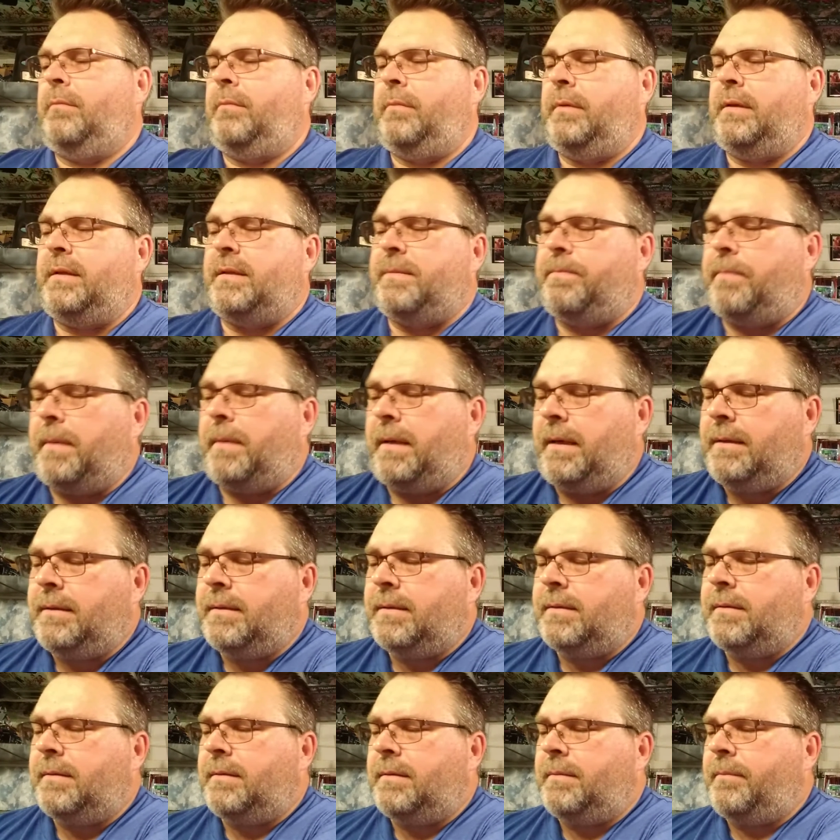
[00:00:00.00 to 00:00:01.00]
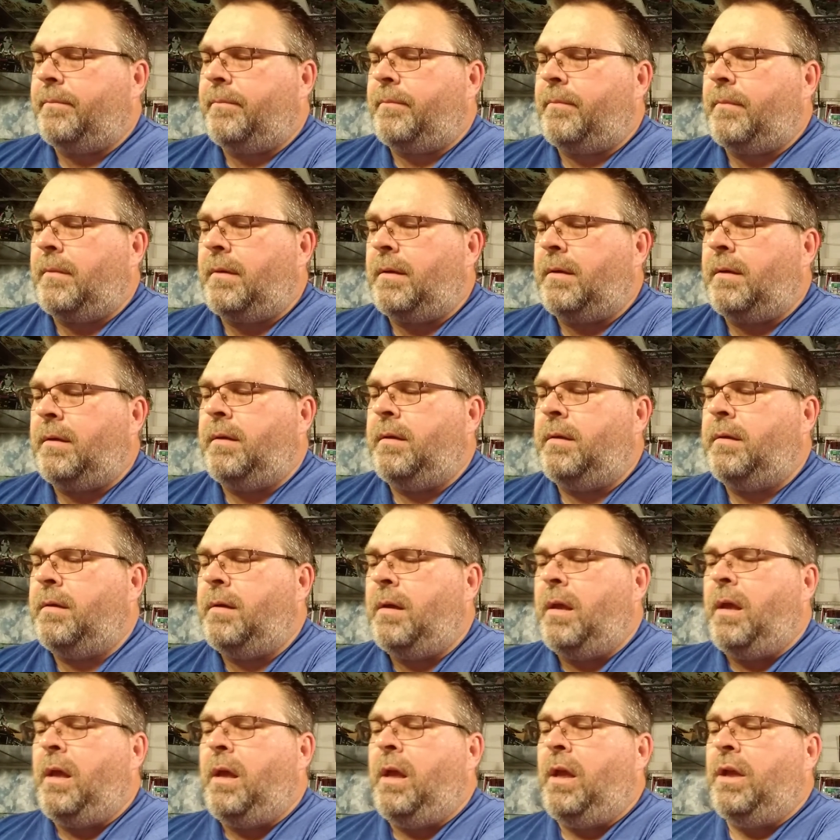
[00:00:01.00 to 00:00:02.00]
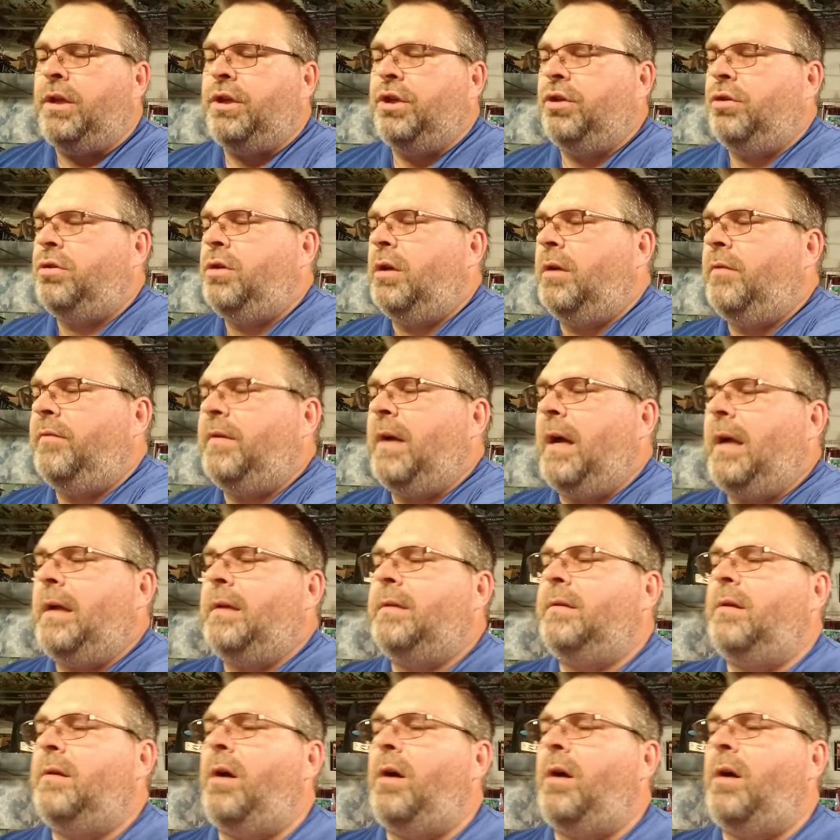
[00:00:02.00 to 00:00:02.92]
this box, you could have gotten